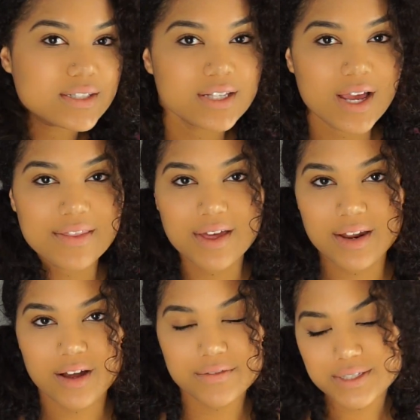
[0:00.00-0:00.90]
tie
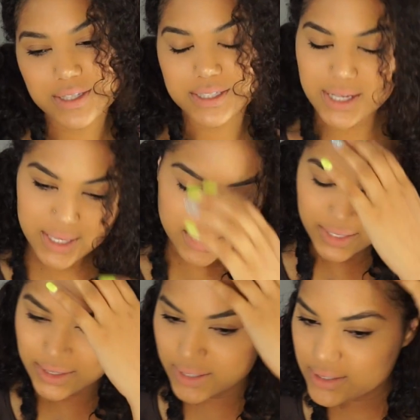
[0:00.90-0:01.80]
that off to the side
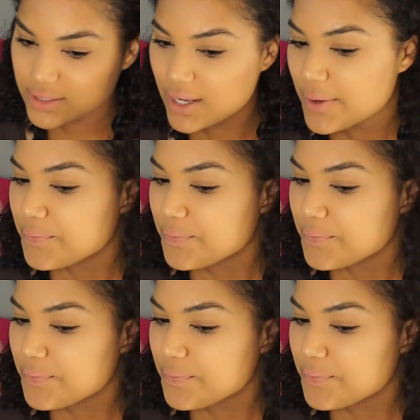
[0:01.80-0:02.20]
like this.